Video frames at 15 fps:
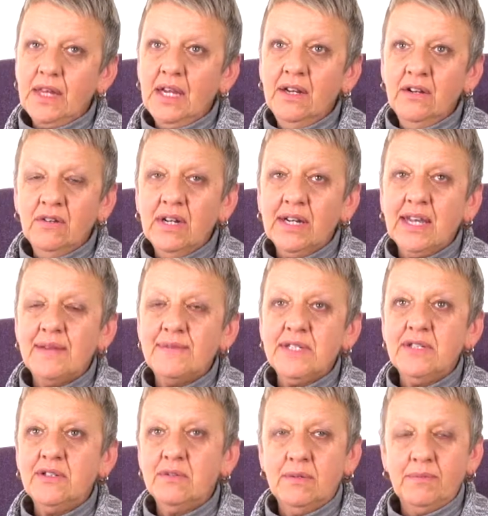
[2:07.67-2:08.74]
and all I kept
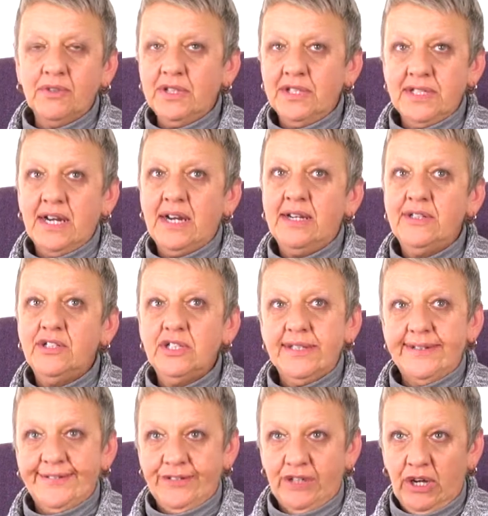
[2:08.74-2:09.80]
saying to her, "I'm going to die." She
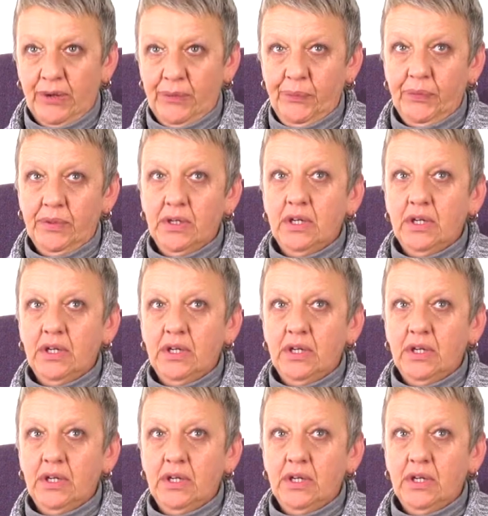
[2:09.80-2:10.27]
said, "No.